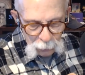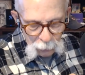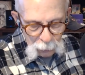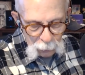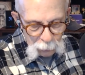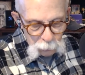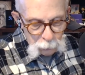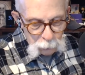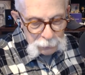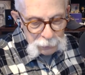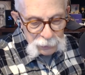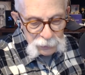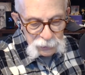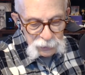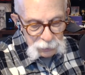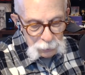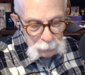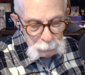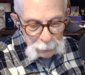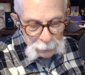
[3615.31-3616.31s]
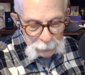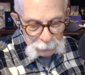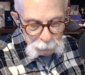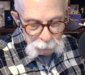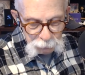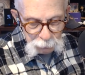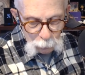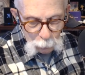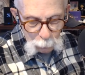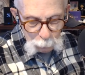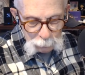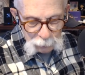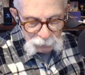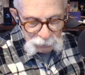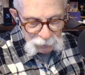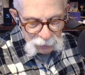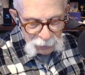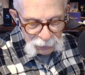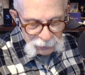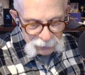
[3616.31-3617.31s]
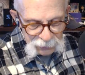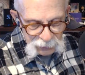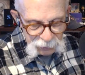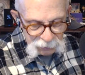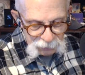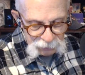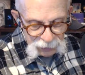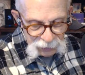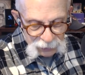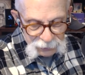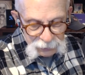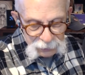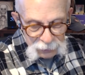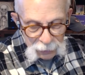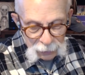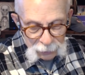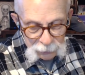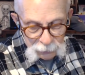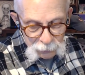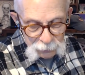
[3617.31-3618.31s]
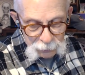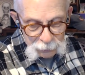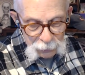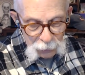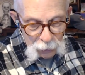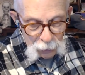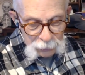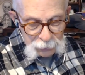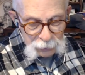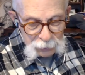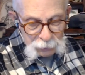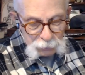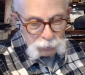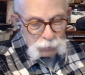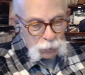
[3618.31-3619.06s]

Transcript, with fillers: Uh, looking into the microscope, the scientist said not only are these